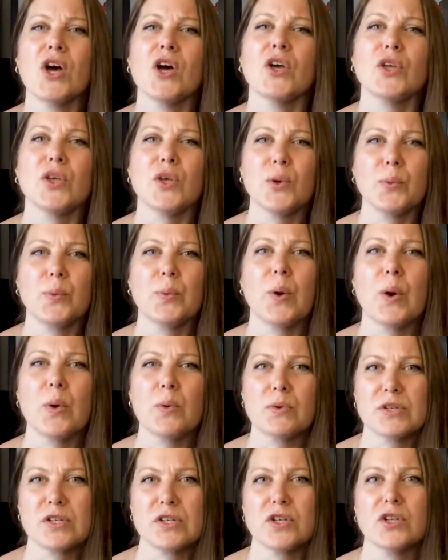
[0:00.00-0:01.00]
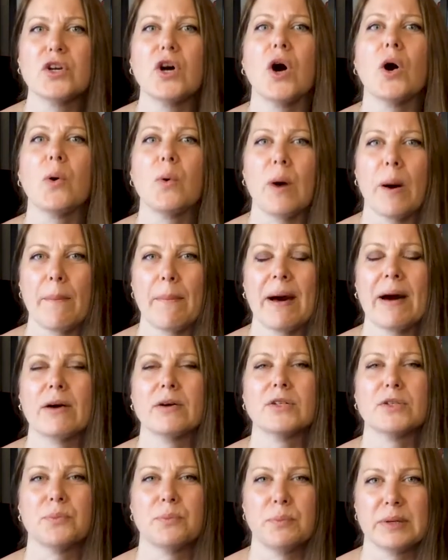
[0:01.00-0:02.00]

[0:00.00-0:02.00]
you won't go about